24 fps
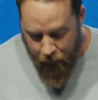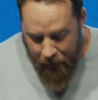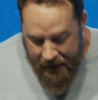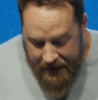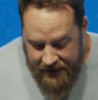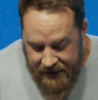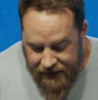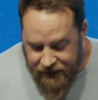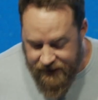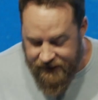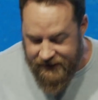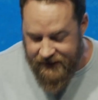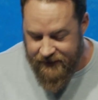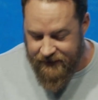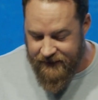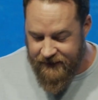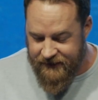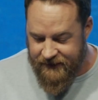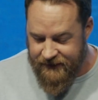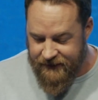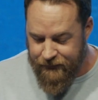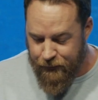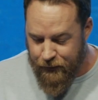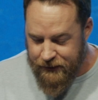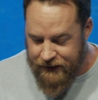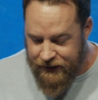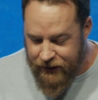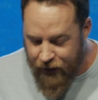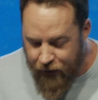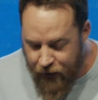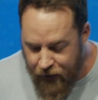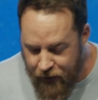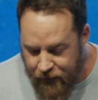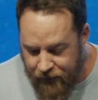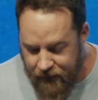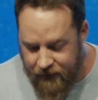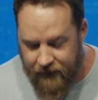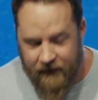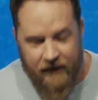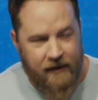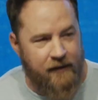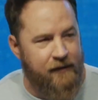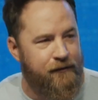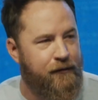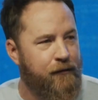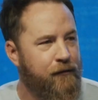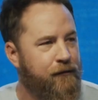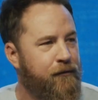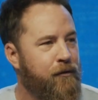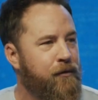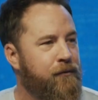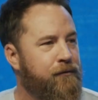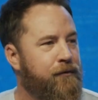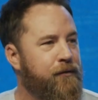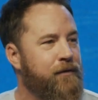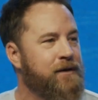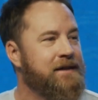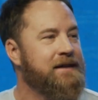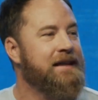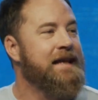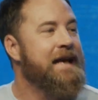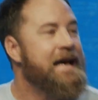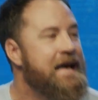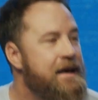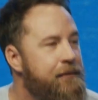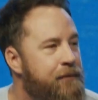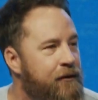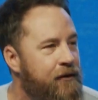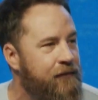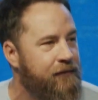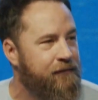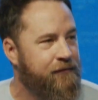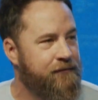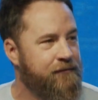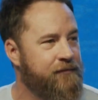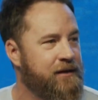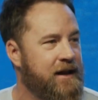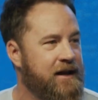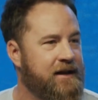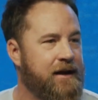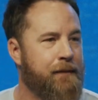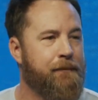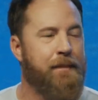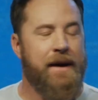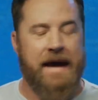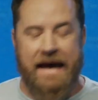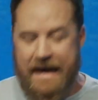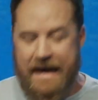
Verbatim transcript: about wages here. This is a return for, for, for labor, like a